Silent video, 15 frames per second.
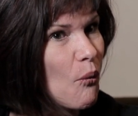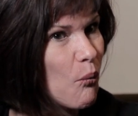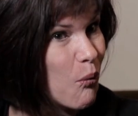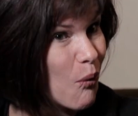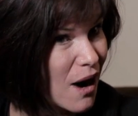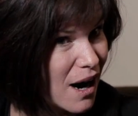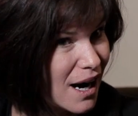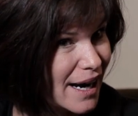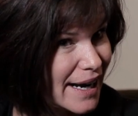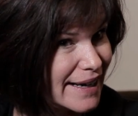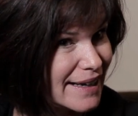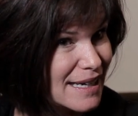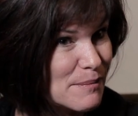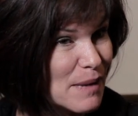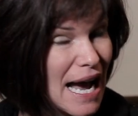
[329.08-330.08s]

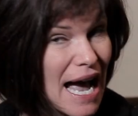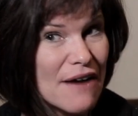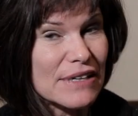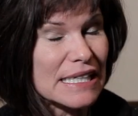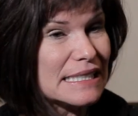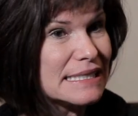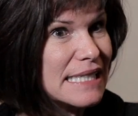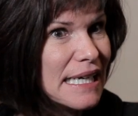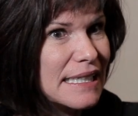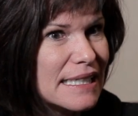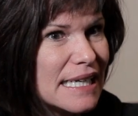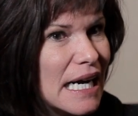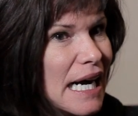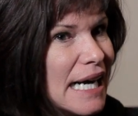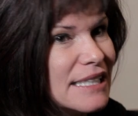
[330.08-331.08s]
Why? Am I having it done
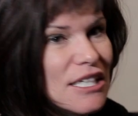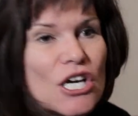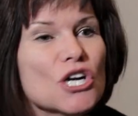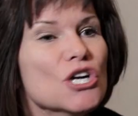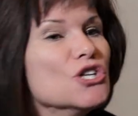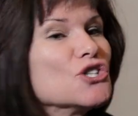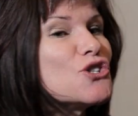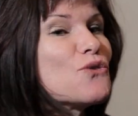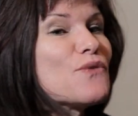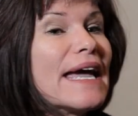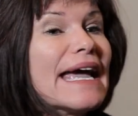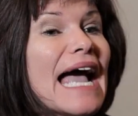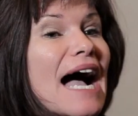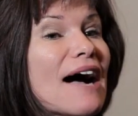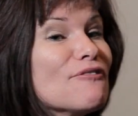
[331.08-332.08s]
in a hut? So
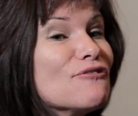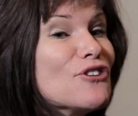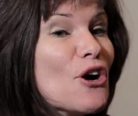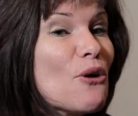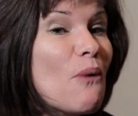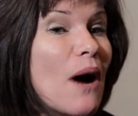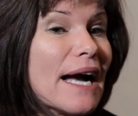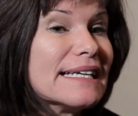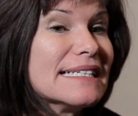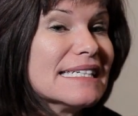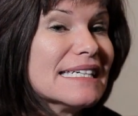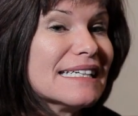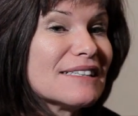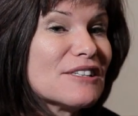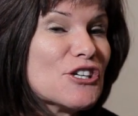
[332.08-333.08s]
they have no
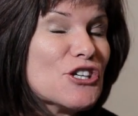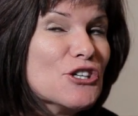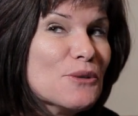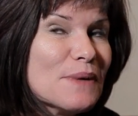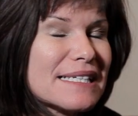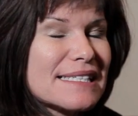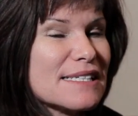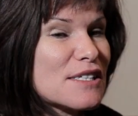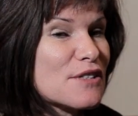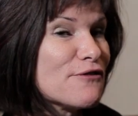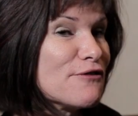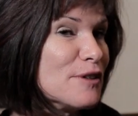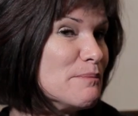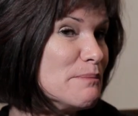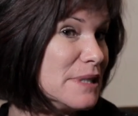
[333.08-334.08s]
idea. The U.S. is
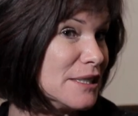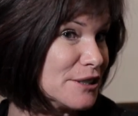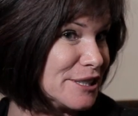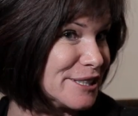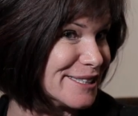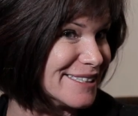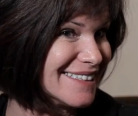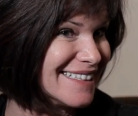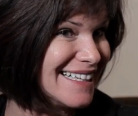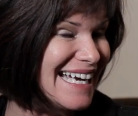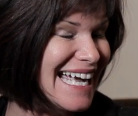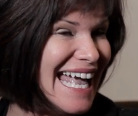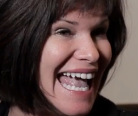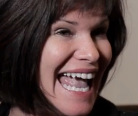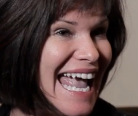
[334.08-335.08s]
familiar,
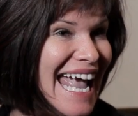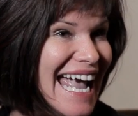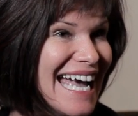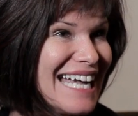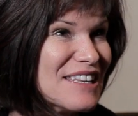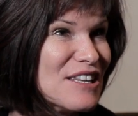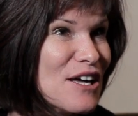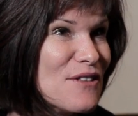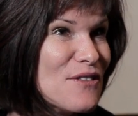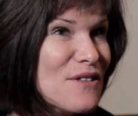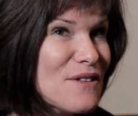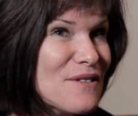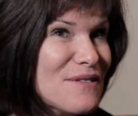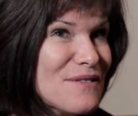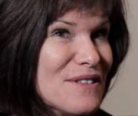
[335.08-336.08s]
and
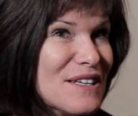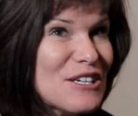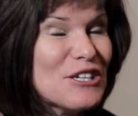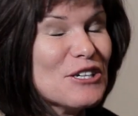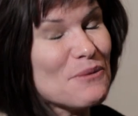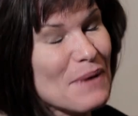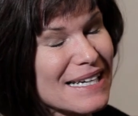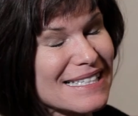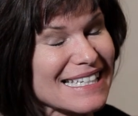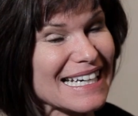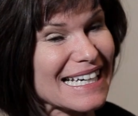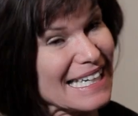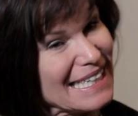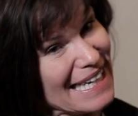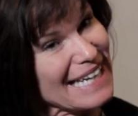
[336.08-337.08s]
the U.S. in
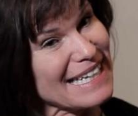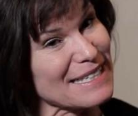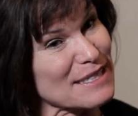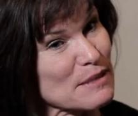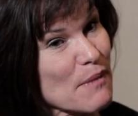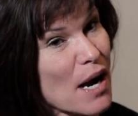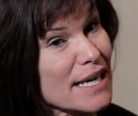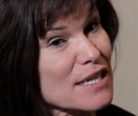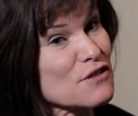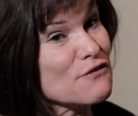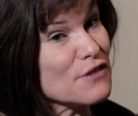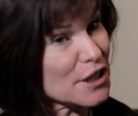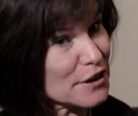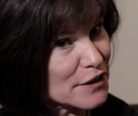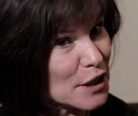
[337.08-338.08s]
a Canadian's mind is
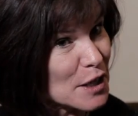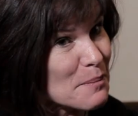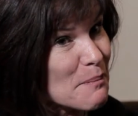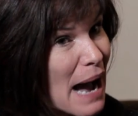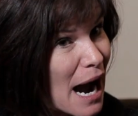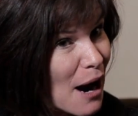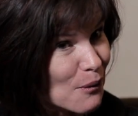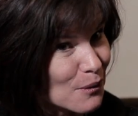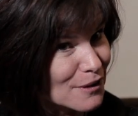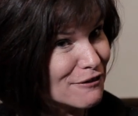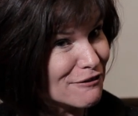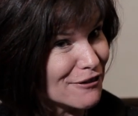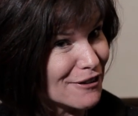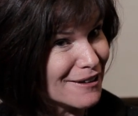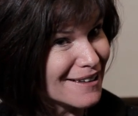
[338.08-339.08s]
very, very
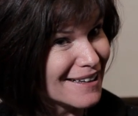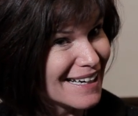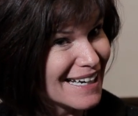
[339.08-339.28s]
powerful.